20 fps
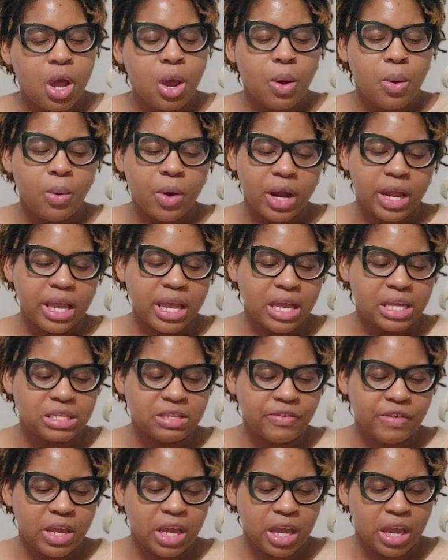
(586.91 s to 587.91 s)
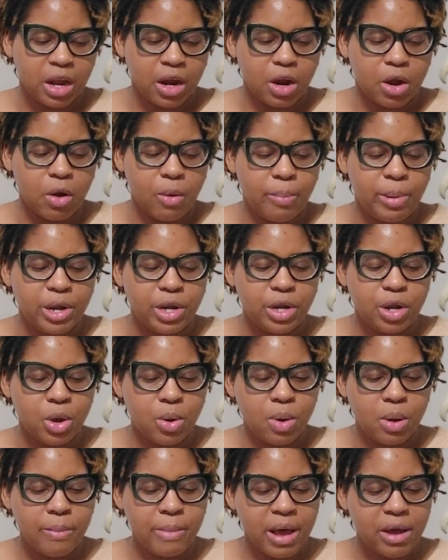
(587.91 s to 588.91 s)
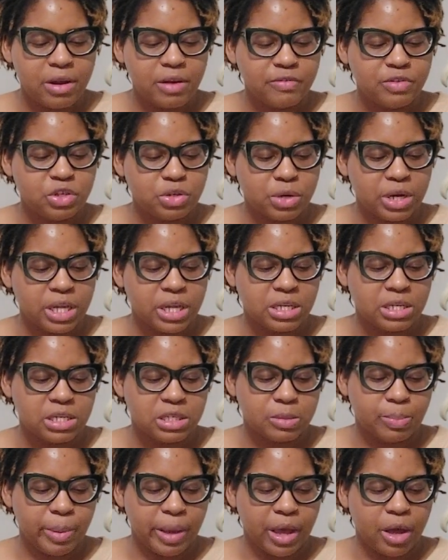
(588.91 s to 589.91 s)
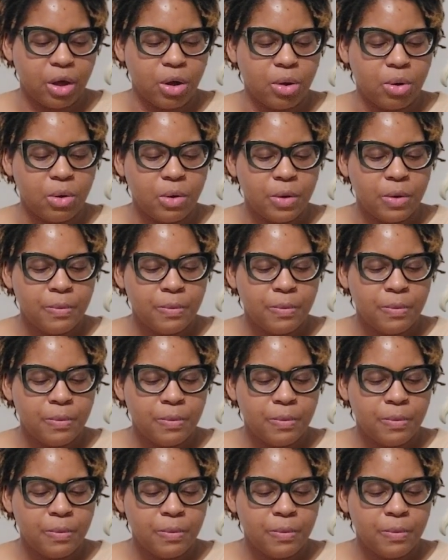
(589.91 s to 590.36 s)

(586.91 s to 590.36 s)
working as a vaquero, but no amount of drink can dispel